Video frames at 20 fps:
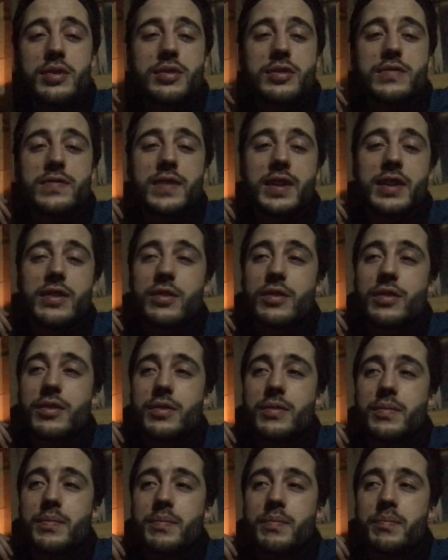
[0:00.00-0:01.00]
this
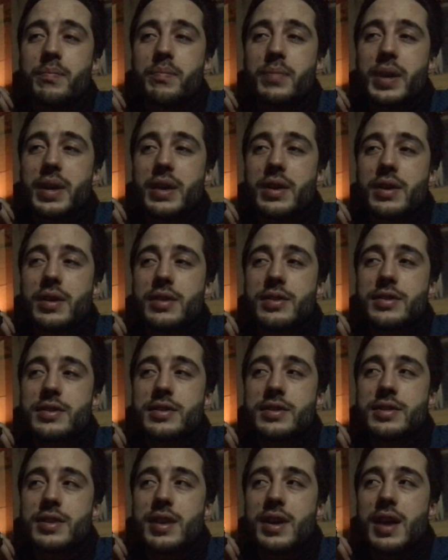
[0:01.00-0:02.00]
video
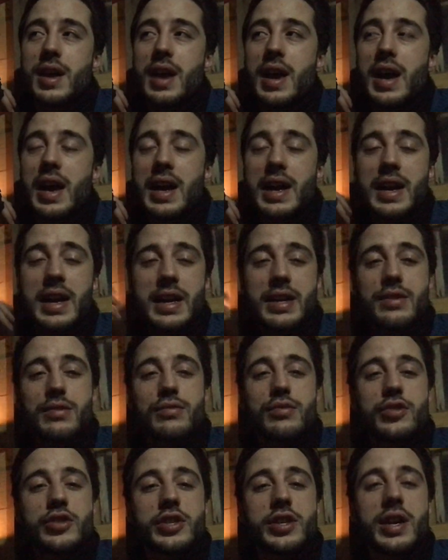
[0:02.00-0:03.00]
because I like
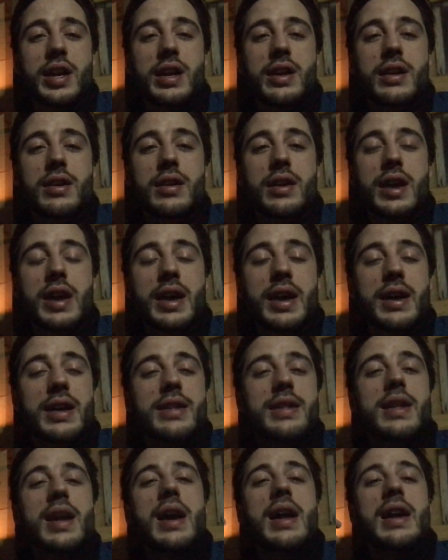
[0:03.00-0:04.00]
to share
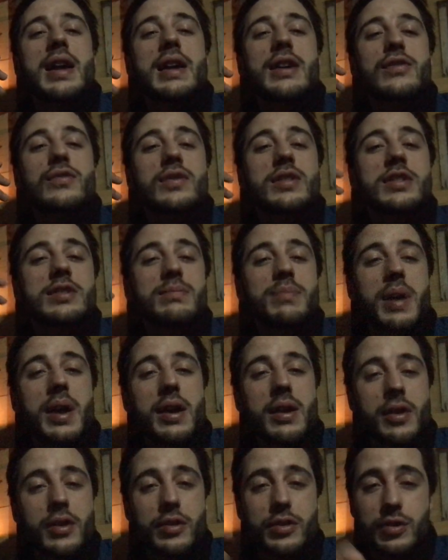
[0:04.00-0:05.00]
and I like to
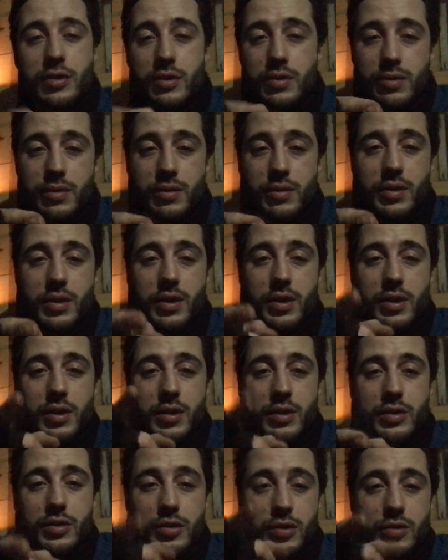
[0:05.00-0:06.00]
inspire you
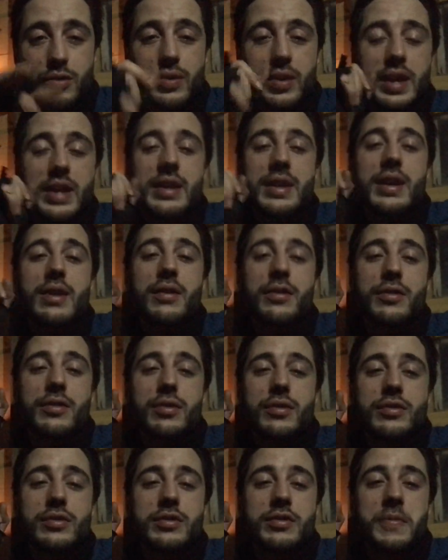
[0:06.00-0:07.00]
to get
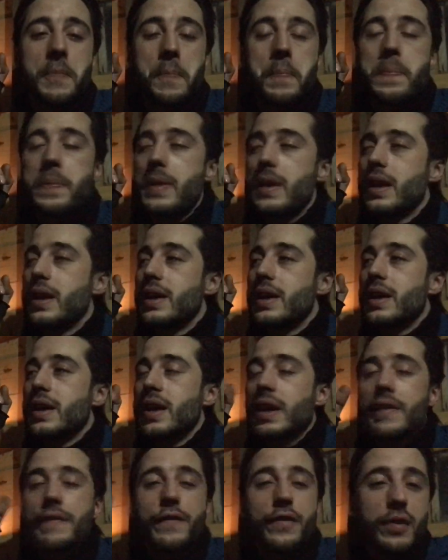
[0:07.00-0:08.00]
outdoors.
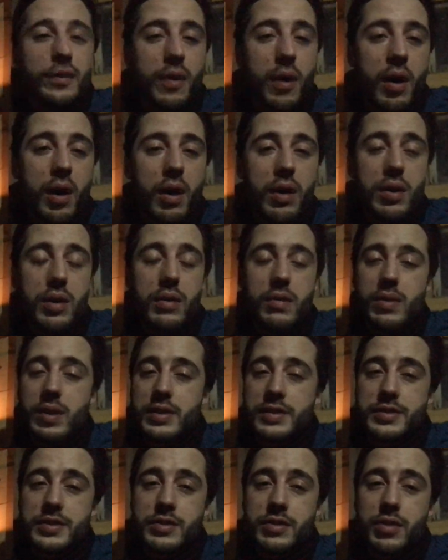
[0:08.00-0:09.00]
If you are
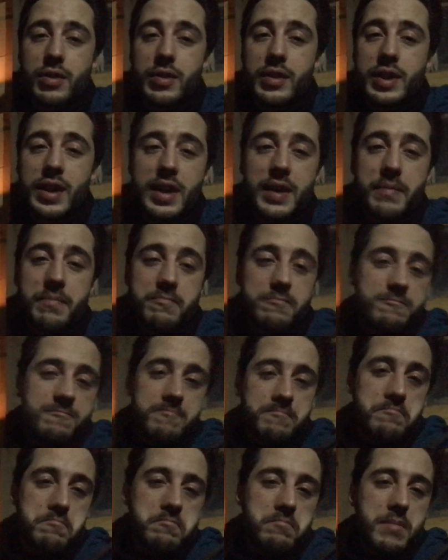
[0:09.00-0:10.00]
around Skåne,
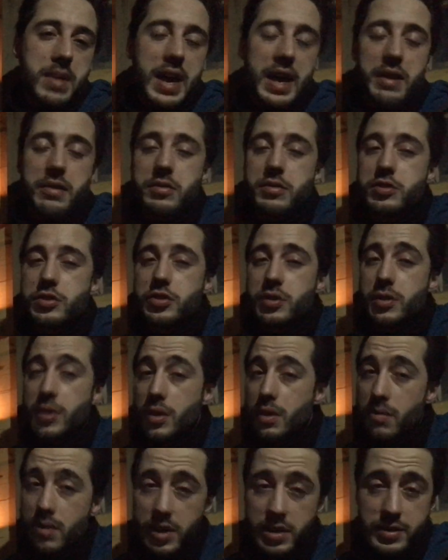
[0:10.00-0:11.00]
I could show
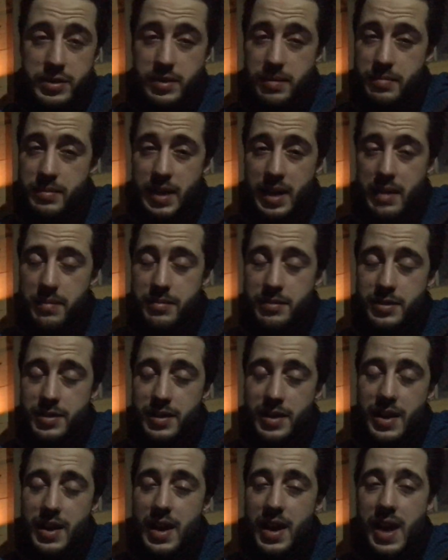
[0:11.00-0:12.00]
you around sometimes
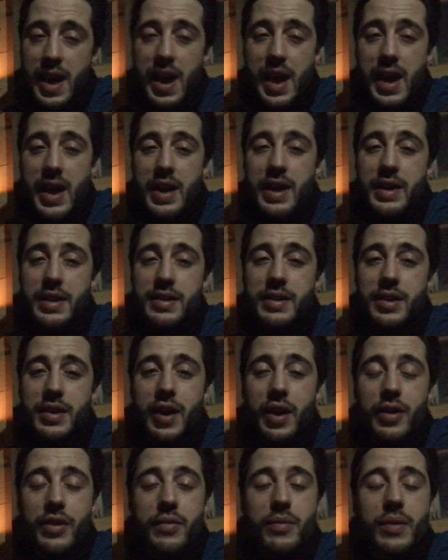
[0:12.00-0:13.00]
and
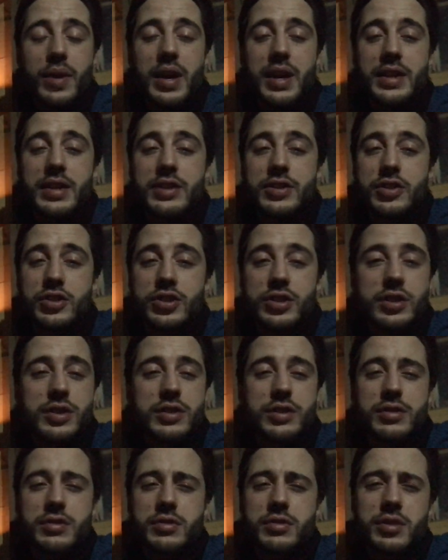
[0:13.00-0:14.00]
otherwise
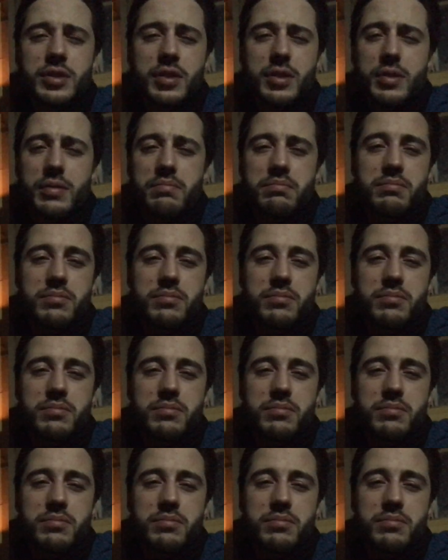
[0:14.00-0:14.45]
just you know